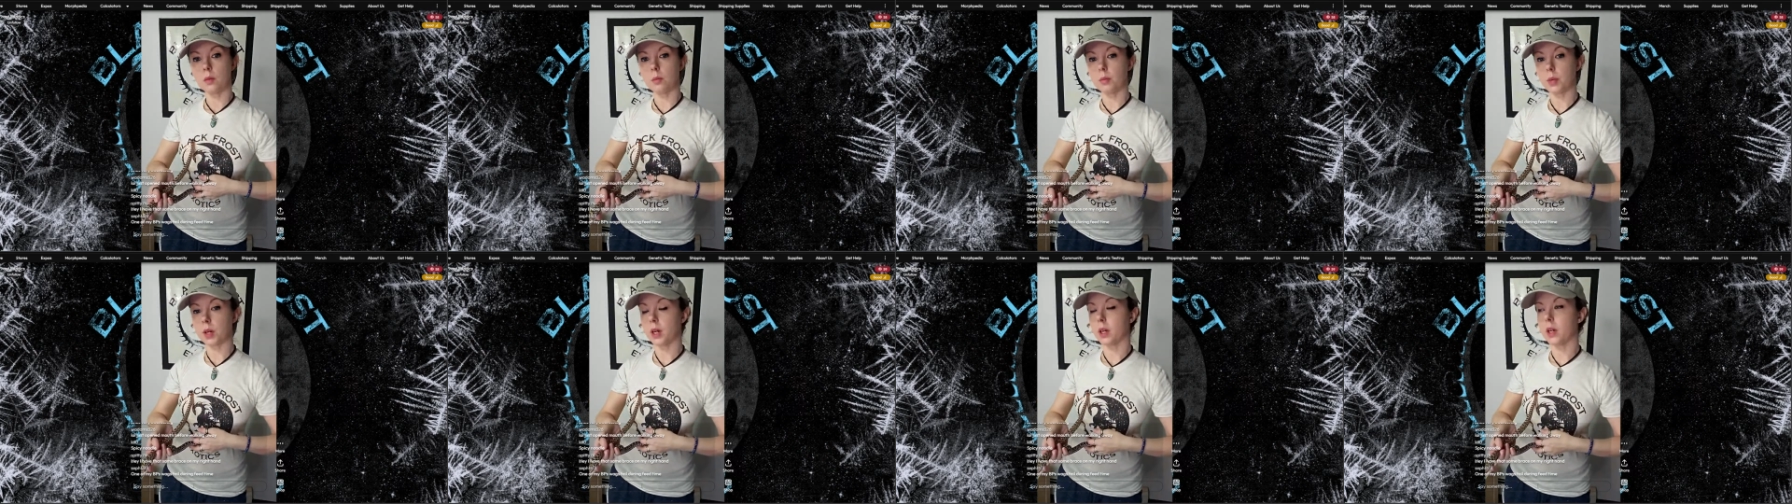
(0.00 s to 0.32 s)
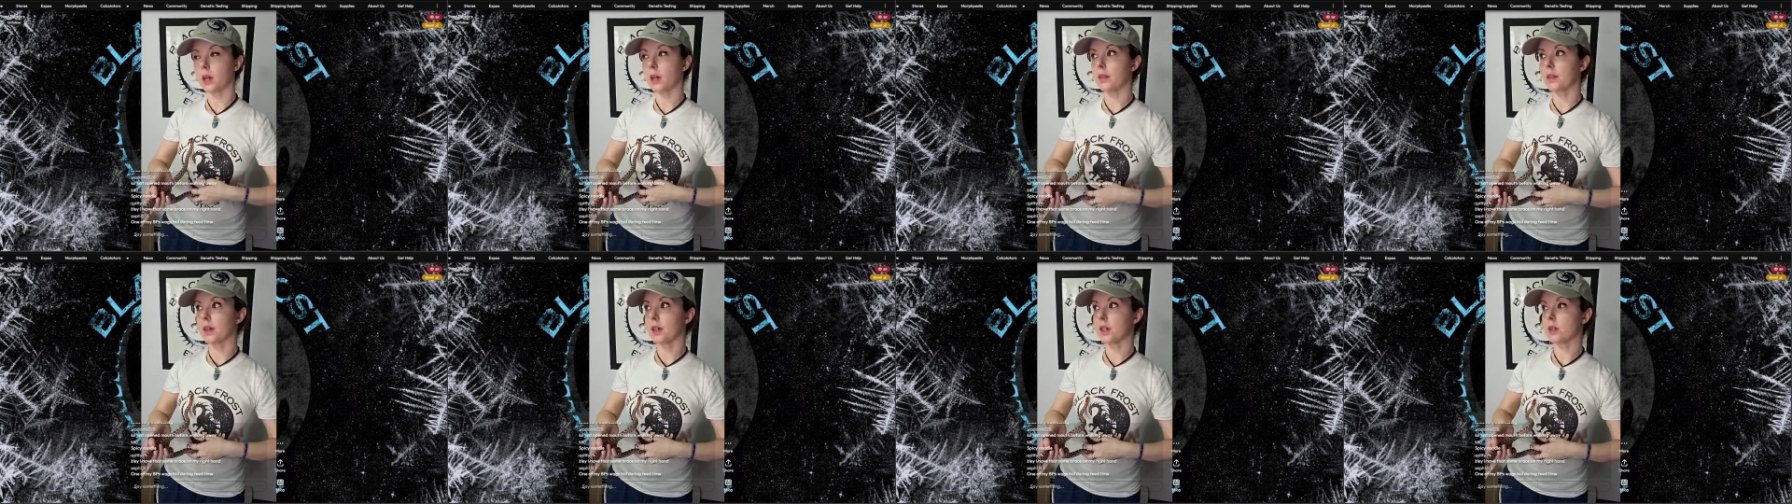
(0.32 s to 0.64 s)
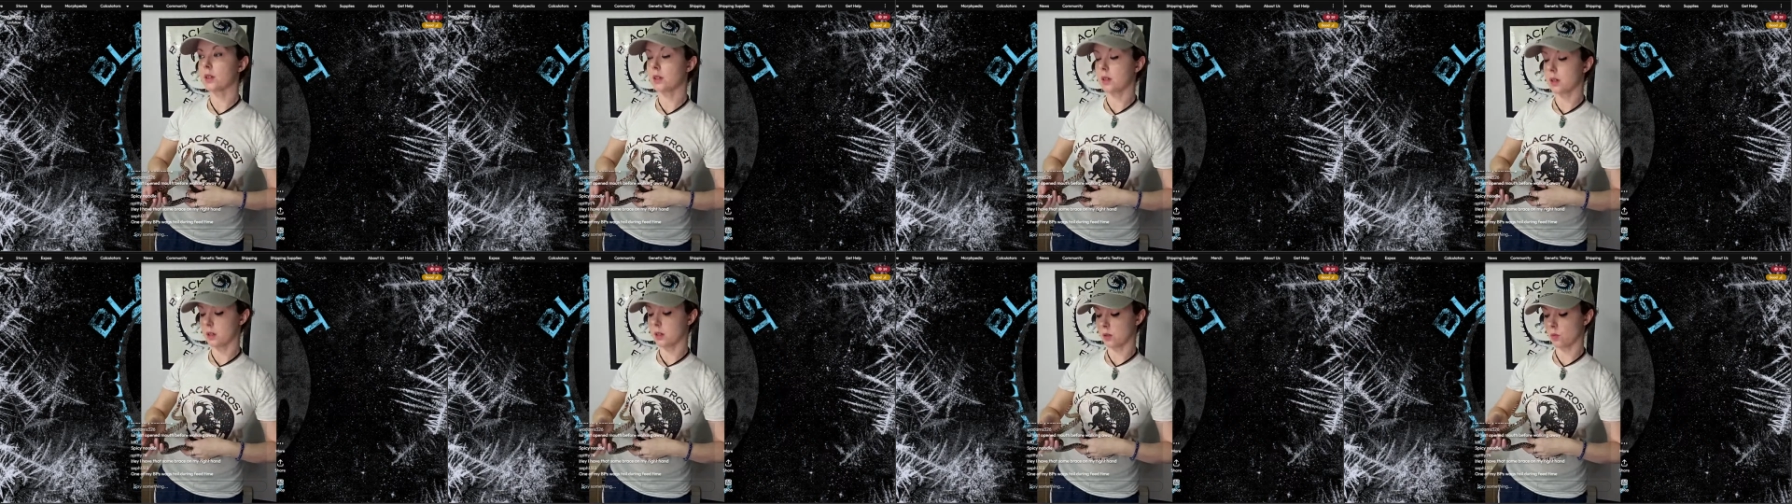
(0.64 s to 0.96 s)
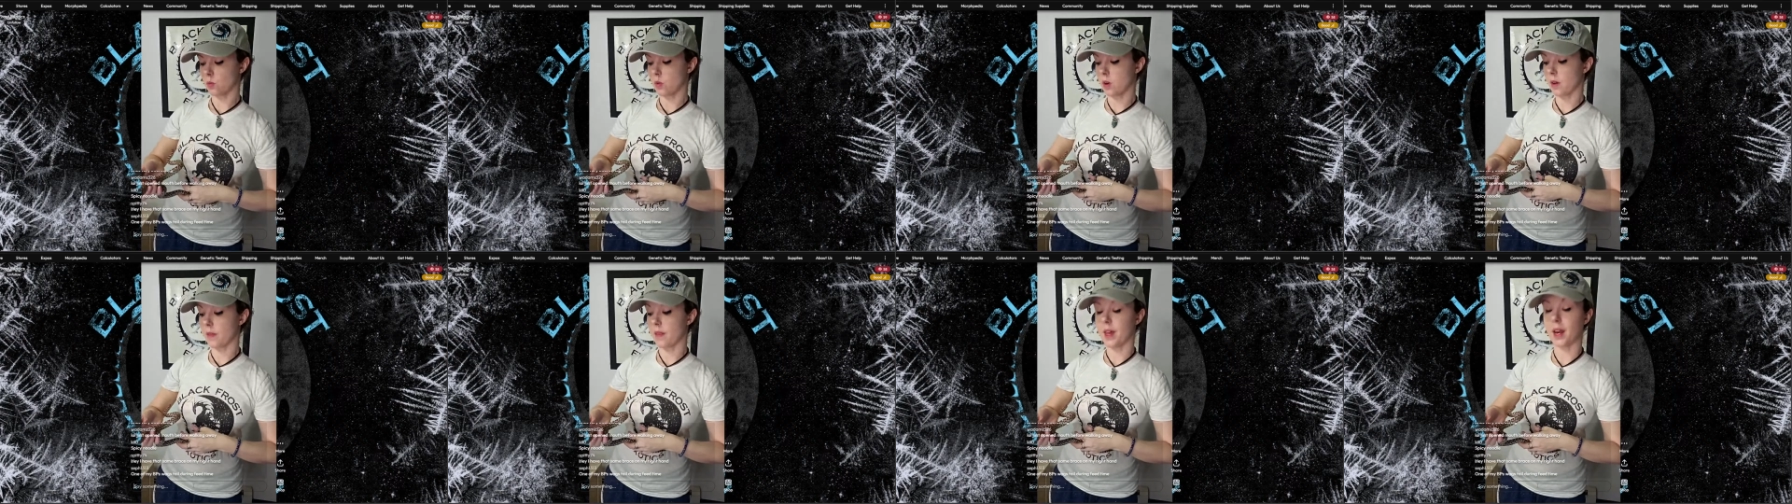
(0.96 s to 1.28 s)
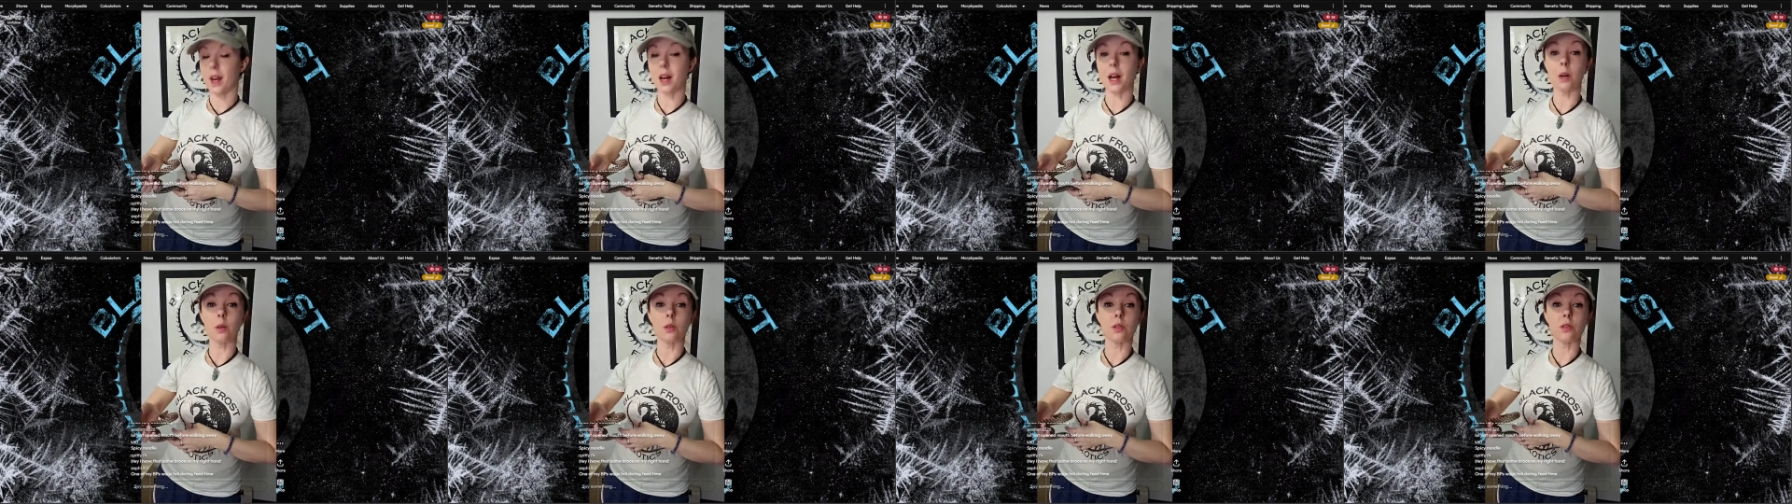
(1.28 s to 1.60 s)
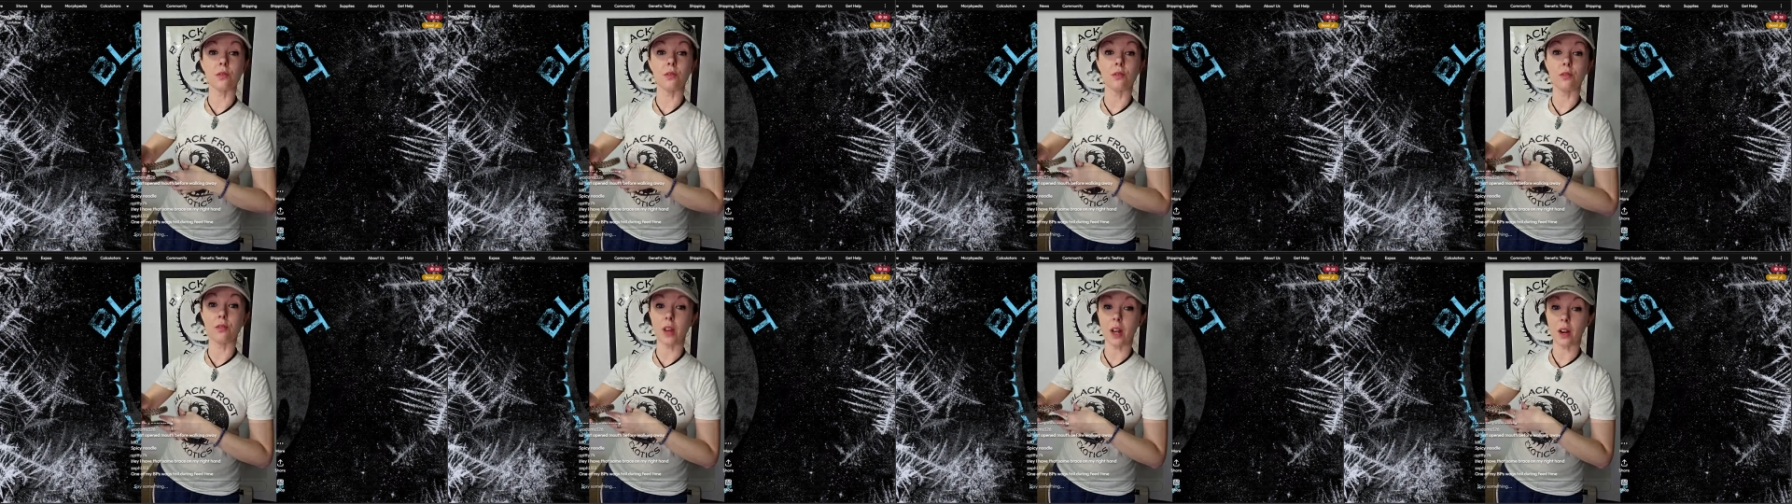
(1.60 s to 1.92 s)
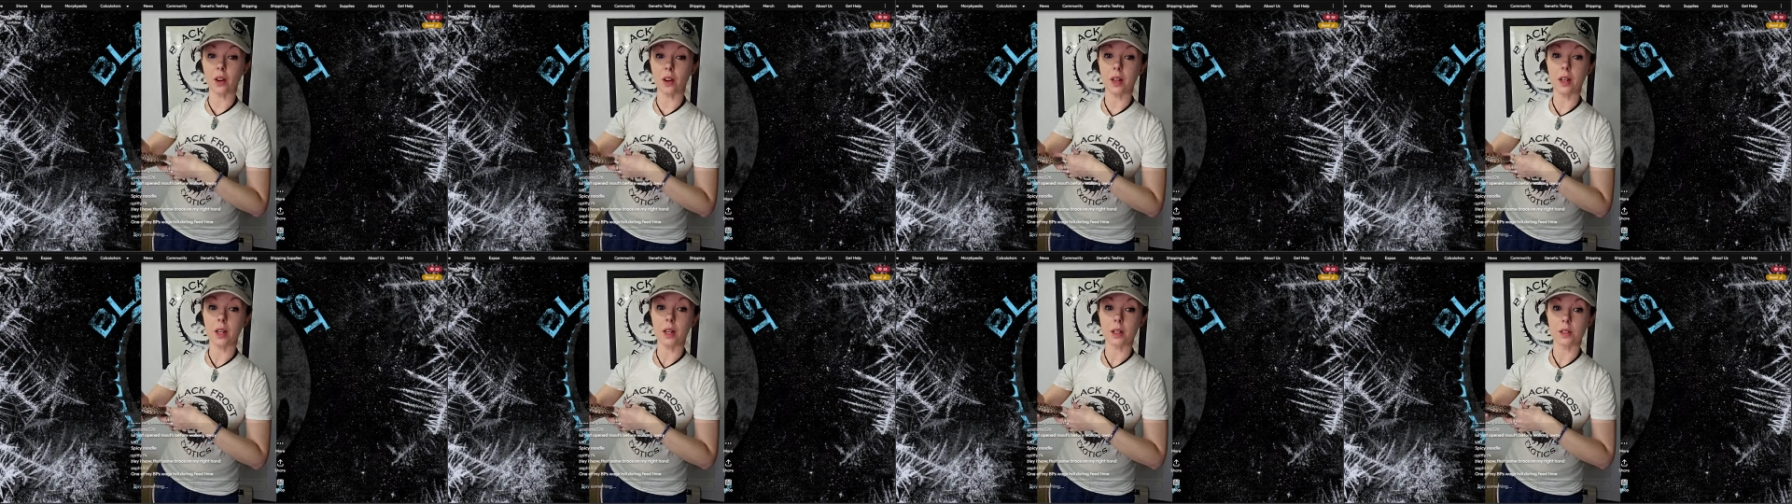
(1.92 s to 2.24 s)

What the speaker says: But this is one that I was very